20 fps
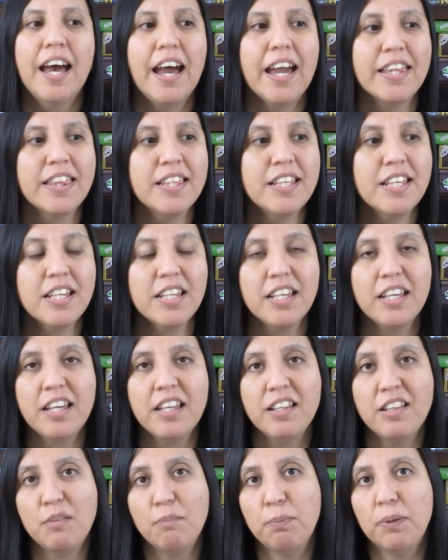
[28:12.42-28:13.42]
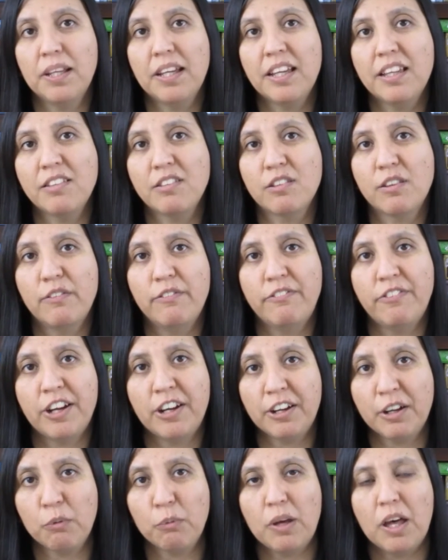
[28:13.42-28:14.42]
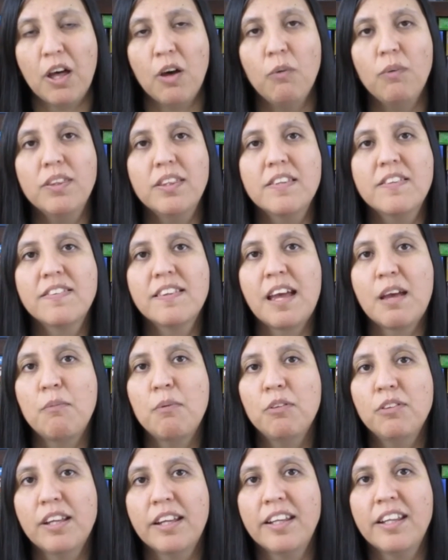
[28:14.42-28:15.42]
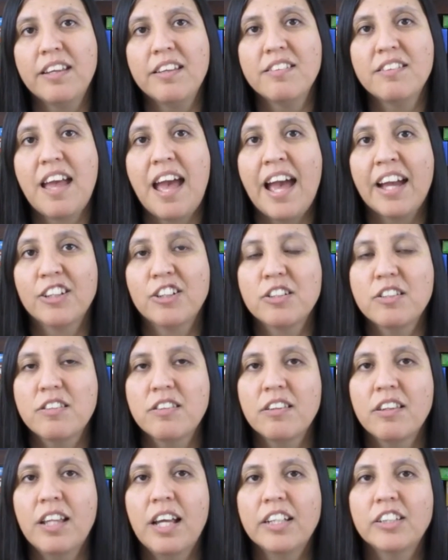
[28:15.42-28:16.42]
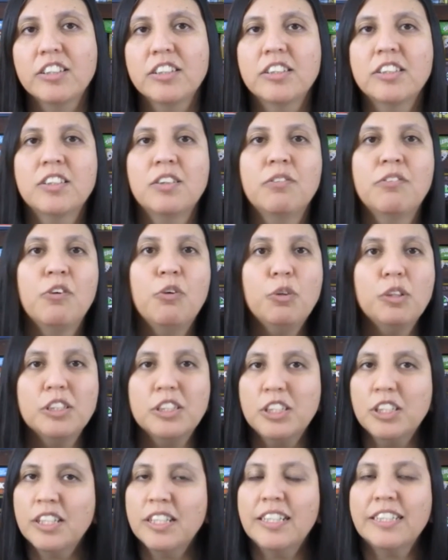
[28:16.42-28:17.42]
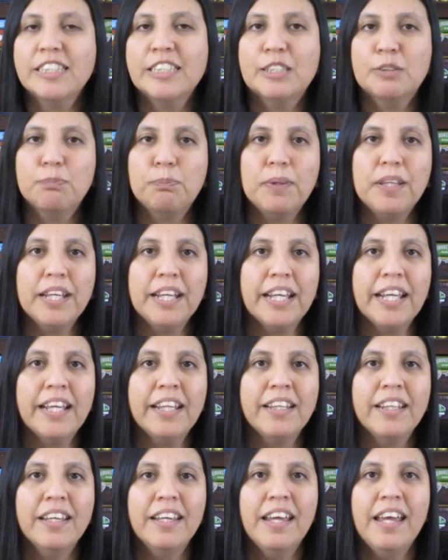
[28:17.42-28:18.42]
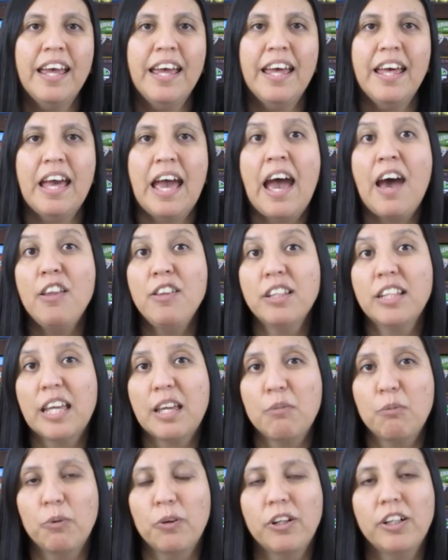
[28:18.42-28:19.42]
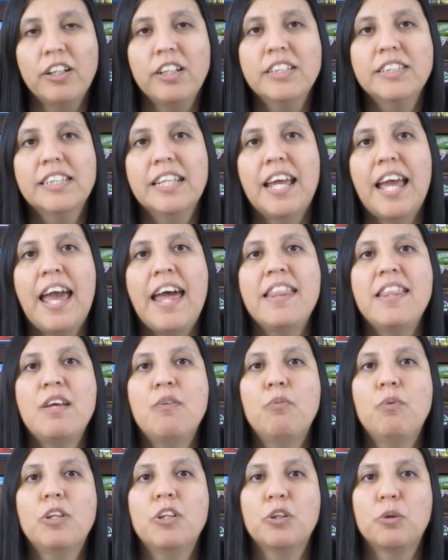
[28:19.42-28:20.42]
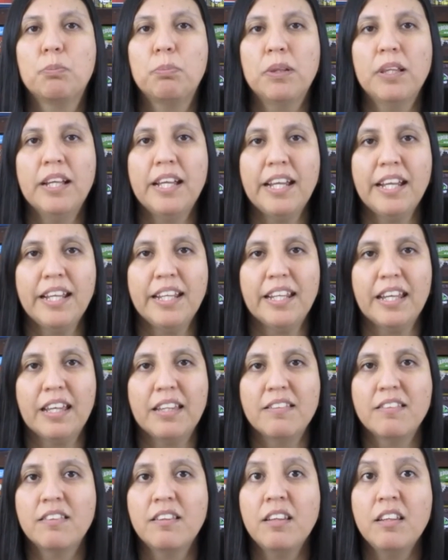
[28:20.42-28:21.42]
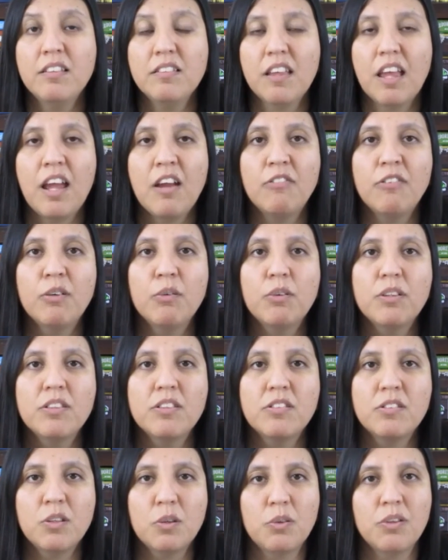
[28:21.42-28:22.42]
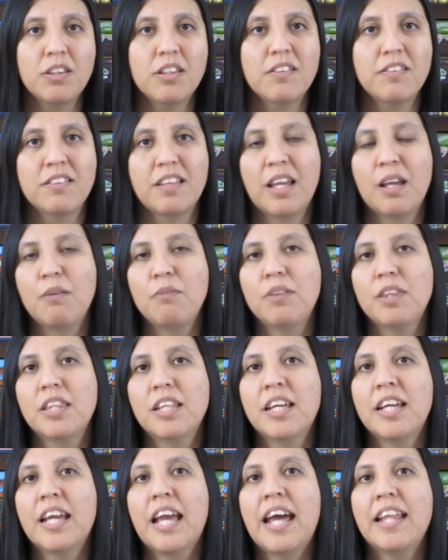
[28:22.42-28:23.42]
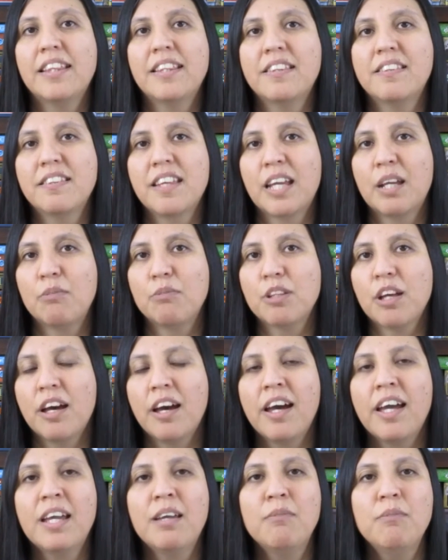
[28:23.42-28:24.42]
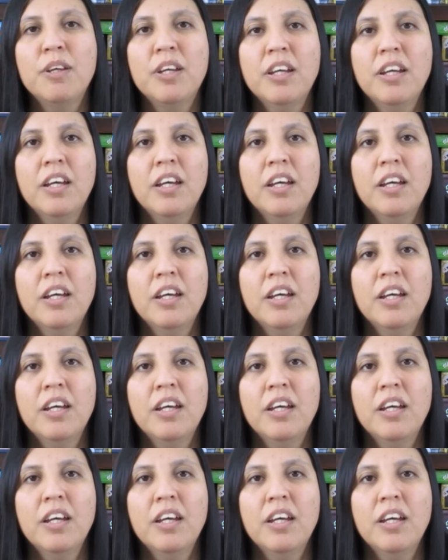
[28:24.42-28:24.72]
I think it plays very well with the simultaneous action selection. So of course you can explain how the game works, and then when you're playing it, since everyone's doing the same thing at the same time,